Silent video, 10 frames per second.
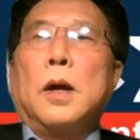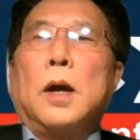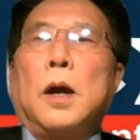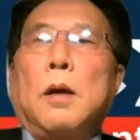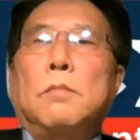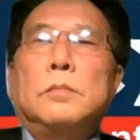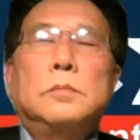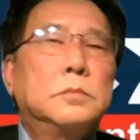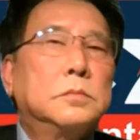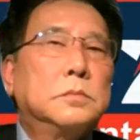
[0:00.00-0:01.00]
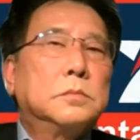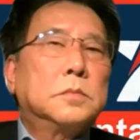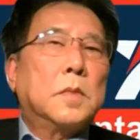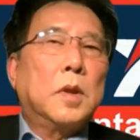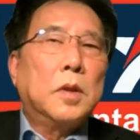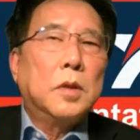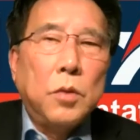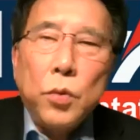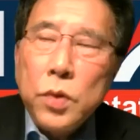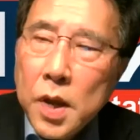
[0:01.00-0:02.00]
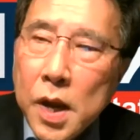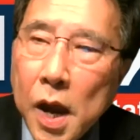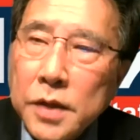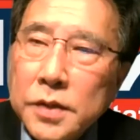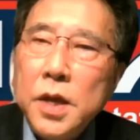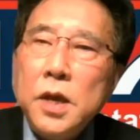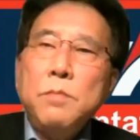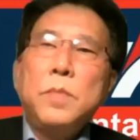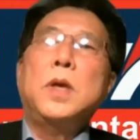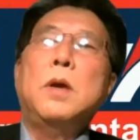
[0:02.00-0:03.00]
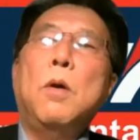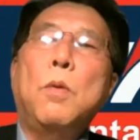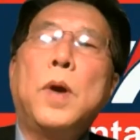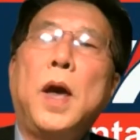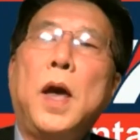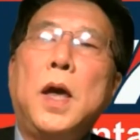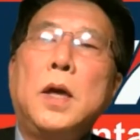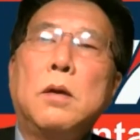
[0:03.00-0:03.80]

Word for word: Um, do you guys hear me okay?